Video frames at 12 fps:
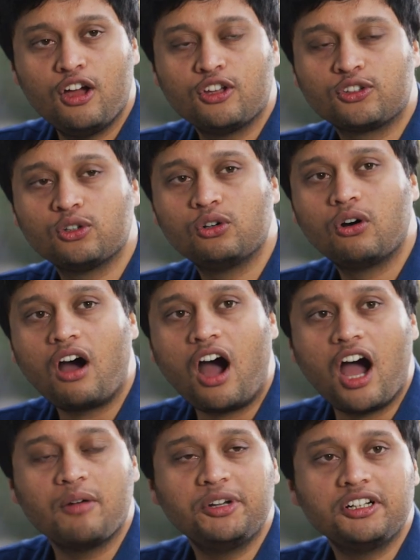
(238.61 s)
So
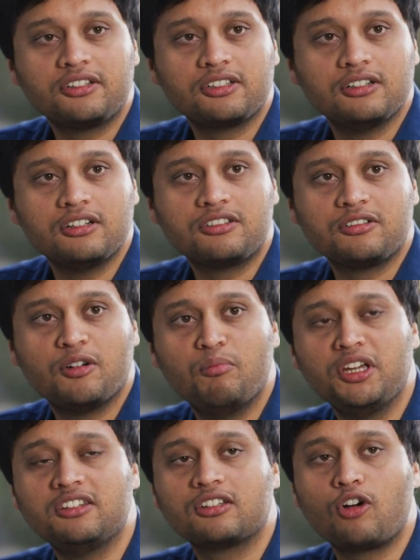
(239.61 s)
hybrid search
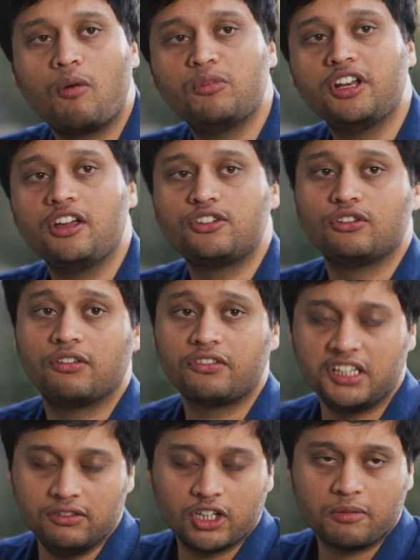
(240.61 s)
means a combination of
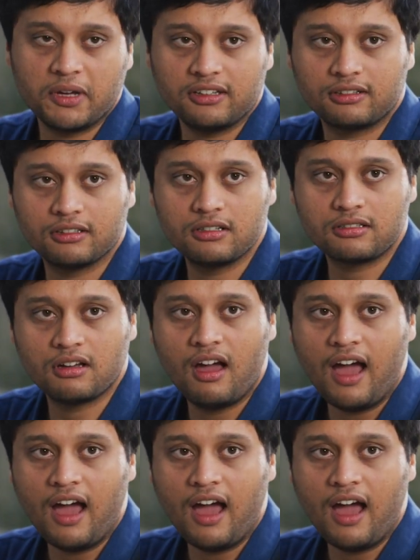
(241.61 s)
keyword-based search